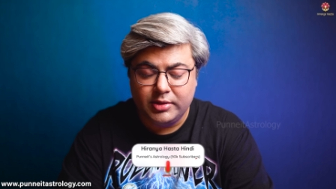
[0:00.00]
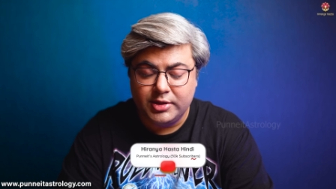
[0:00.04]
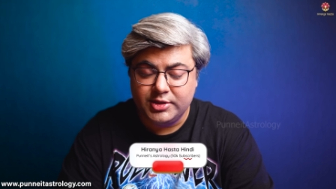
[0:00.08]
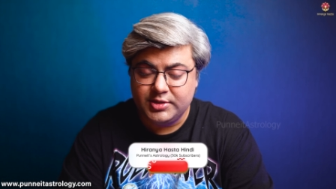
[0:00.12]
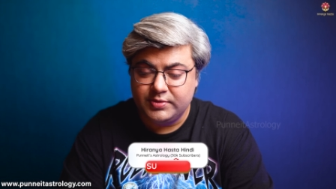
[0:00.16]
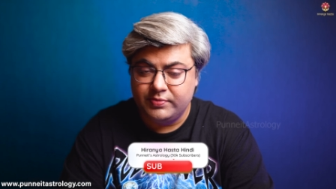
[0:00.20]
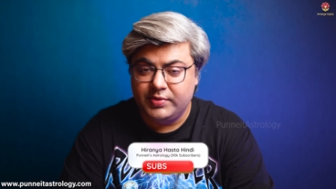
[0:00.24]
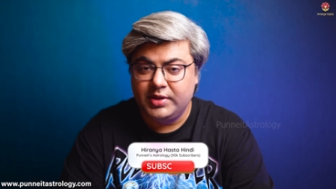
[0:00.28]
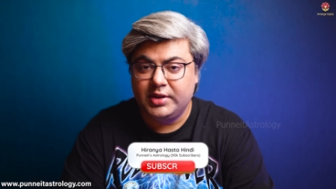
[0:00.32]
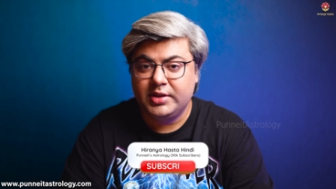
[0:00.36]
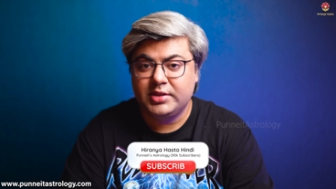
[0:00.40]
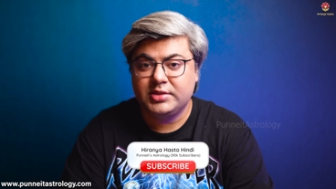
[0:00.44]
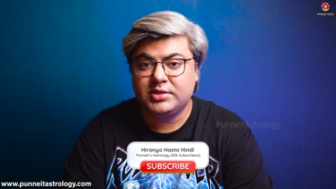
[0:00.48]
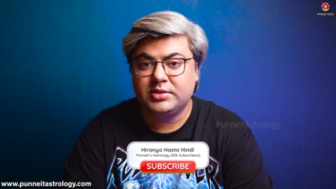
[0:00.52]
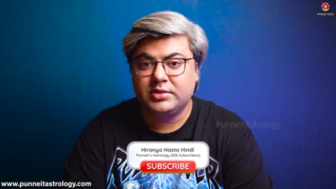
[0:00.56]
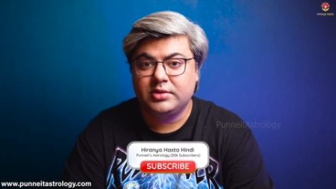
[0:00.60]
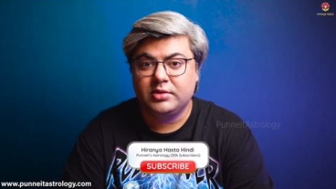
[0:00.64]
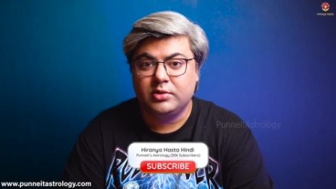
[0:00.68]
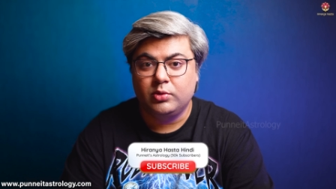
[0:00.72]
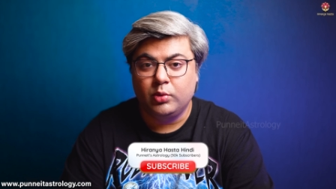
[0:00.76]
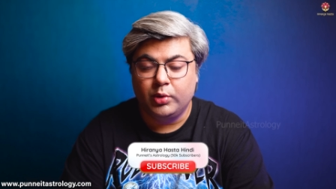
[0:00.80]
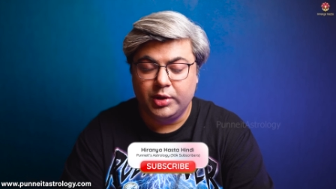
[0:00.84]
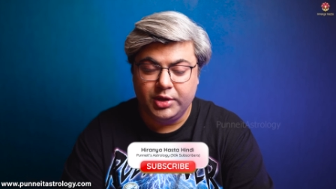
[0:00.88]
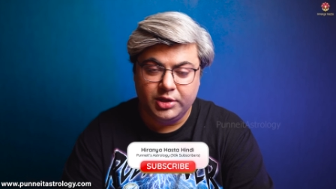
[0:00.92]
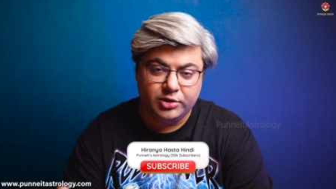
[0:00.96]
This
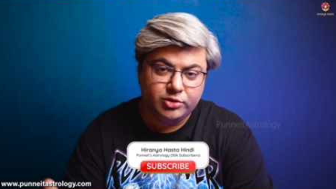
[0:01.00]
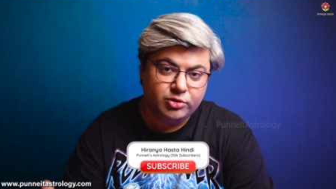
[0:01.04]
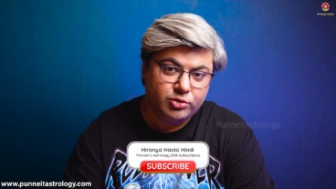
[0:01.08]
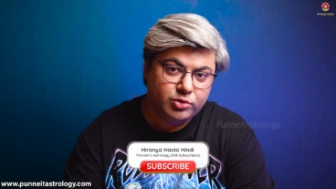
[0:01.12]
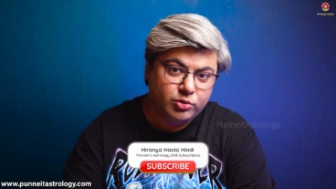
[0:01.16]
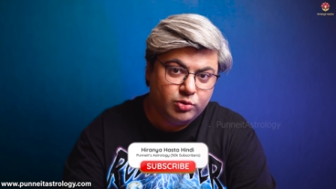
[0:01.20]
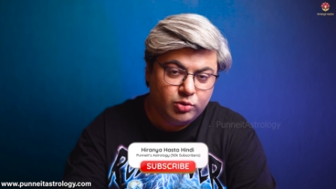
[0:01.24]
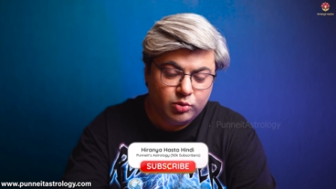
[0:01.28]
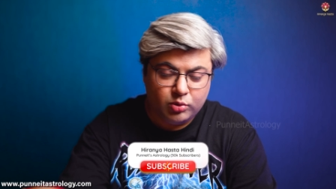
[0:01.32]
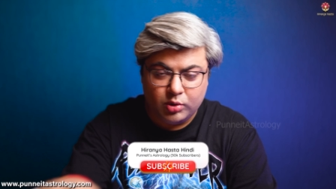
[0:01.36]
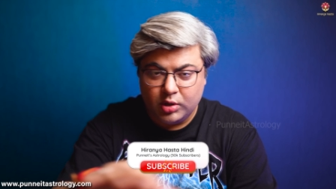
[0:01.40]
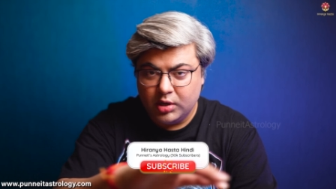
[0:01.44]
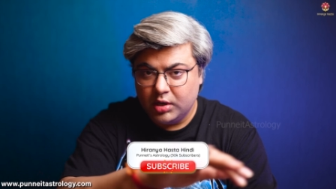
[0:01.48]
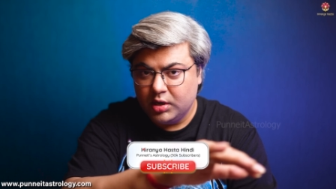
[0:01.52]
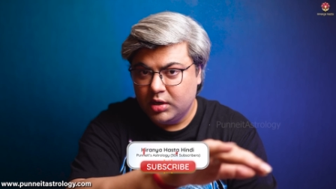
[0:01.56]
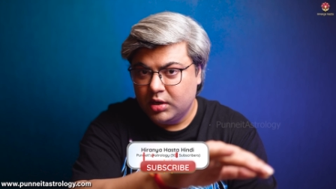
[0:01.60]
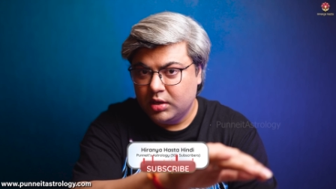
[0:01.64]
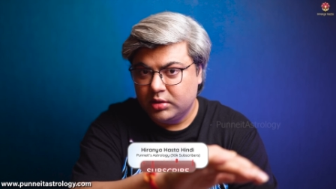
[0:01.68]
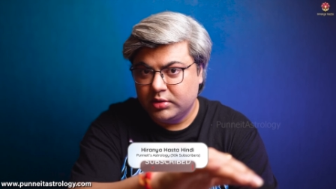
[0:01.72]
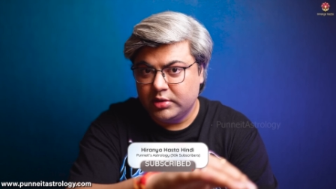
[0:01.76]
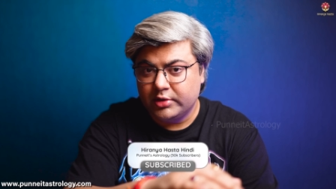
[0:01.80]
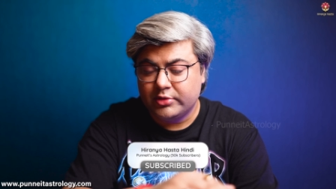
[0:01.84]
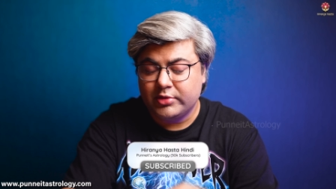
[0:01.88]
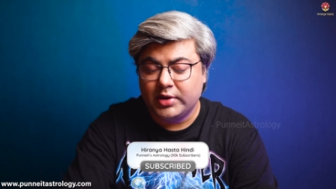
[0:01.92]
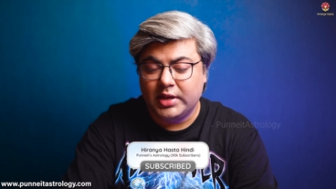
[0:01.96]
Venus going through
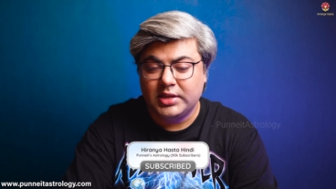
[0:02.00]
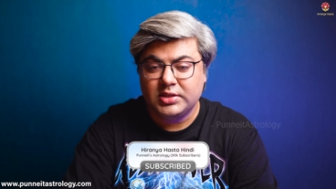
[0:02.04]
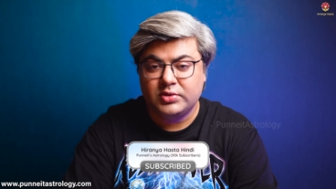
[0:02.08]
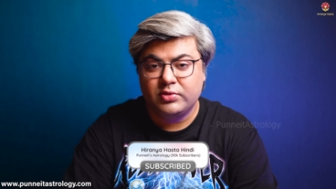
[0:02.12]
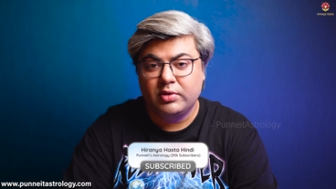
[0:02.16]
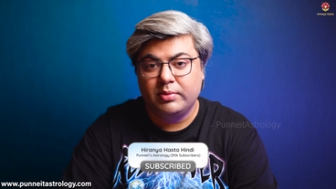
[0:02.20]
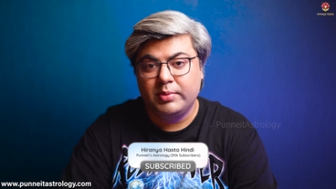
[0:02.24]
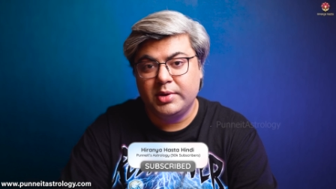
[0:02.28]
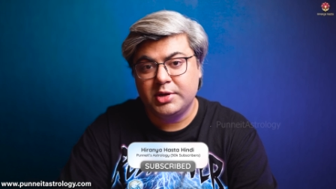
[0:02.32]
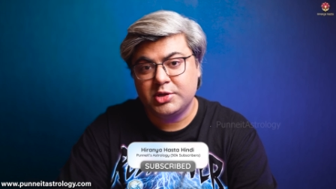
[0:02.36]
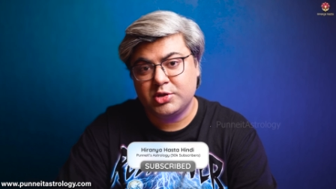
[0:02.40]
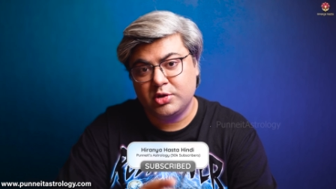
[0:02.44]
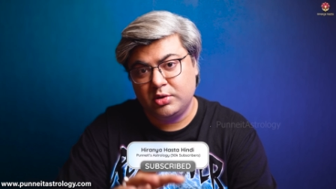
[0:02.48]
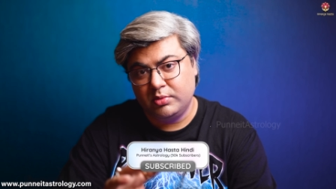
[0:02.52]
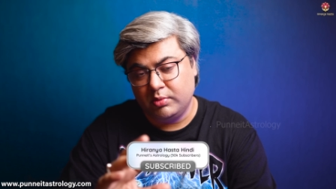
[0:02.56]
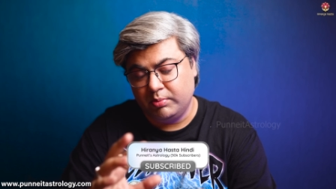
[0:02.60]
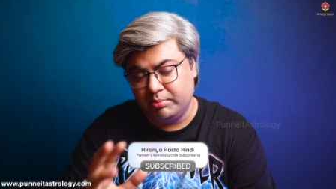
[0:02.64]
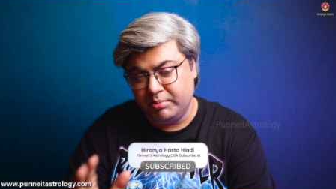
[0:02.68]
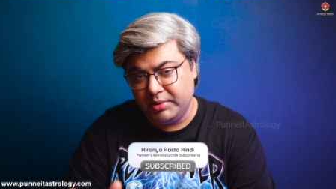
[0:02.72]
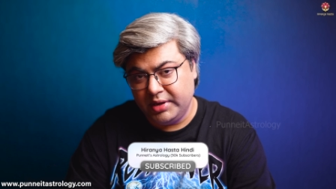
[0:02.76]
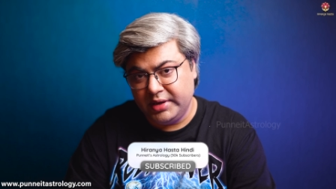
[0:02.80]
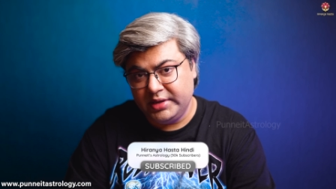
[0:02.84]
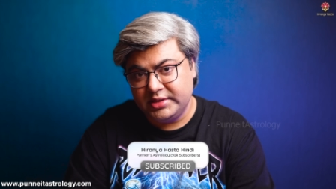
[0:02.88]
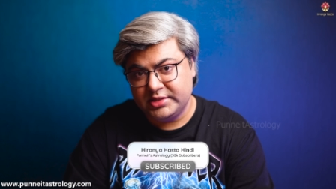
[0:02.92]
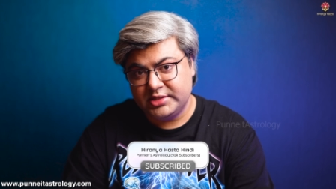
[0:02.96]
the transformation
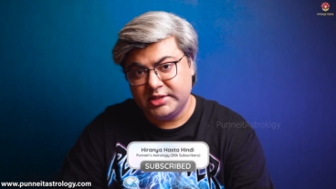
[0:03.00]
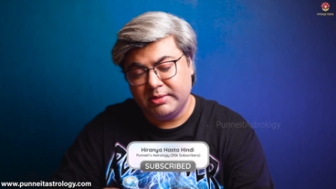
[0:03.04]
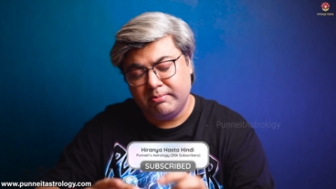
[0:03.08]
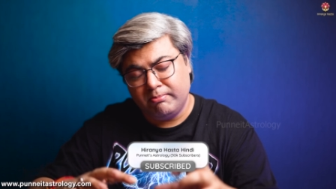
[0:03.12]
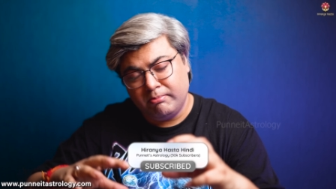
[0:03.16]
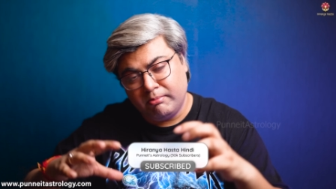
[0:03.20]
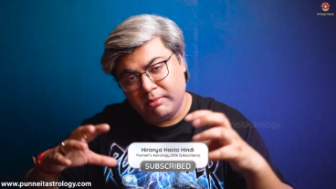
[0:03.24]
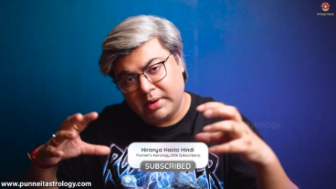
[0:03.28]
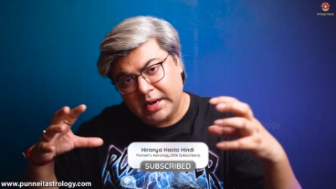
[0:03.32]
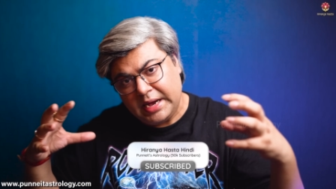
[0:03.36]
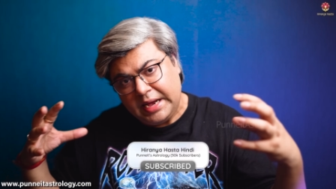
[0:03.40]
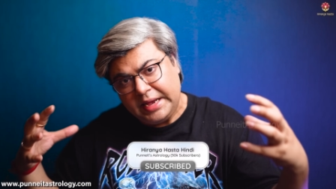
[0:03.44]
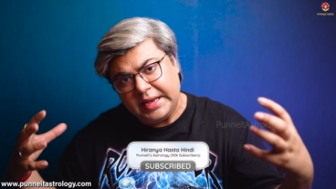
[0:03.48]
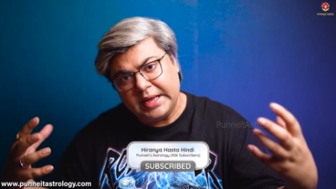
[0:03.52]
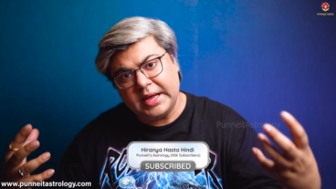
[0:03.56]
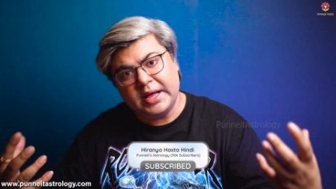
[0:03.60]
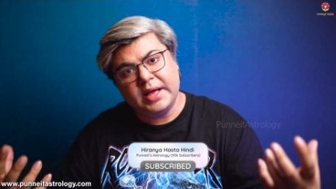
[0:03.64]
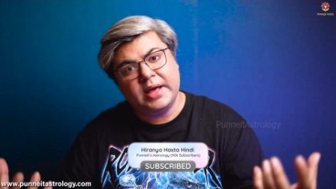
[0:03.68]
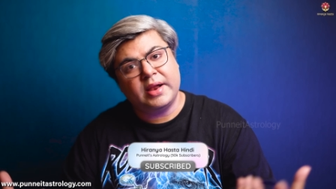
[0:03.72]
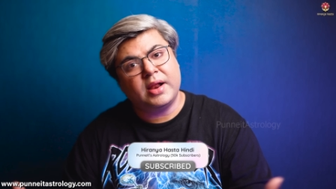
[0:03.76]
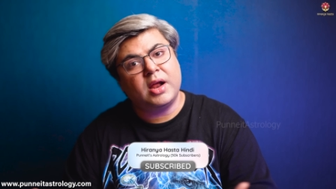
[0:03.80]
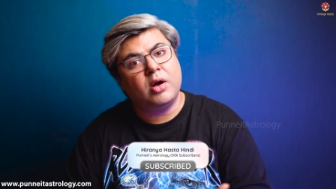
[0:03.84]
means the Maya